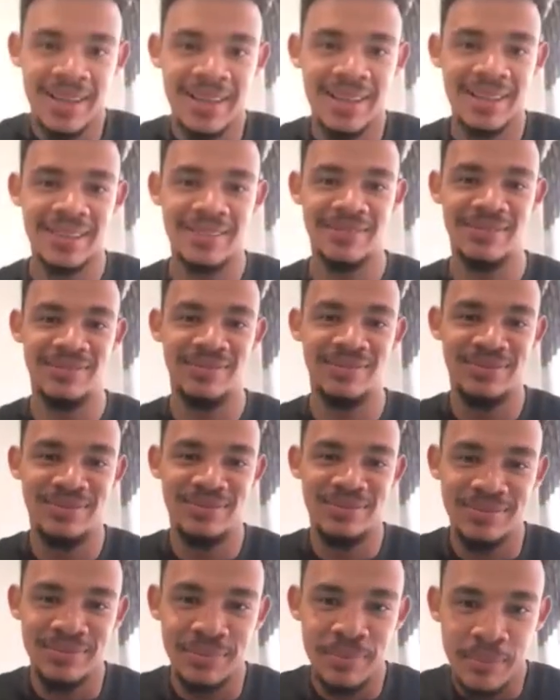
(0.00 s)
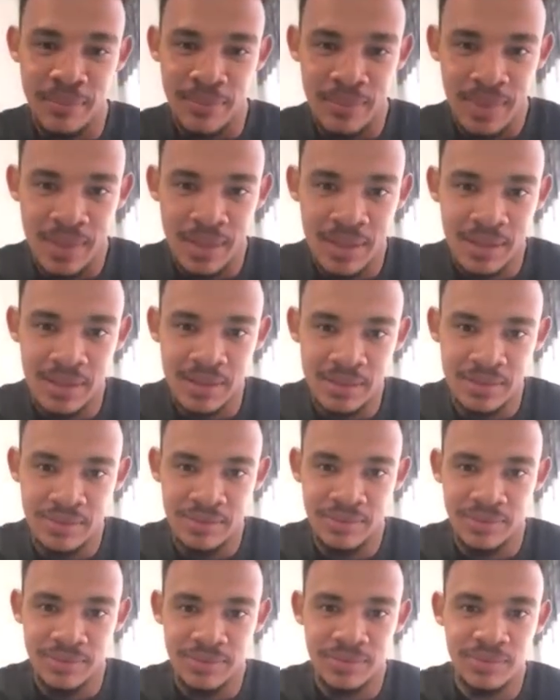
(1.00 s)
in, I don't know what
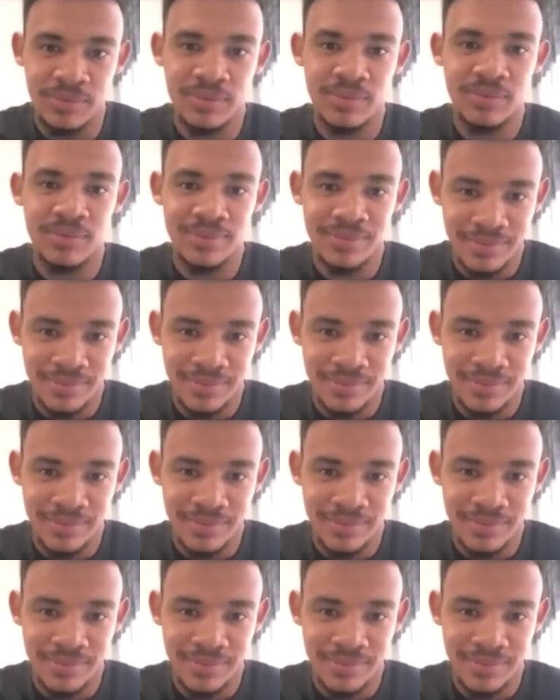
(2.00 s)
it is, me,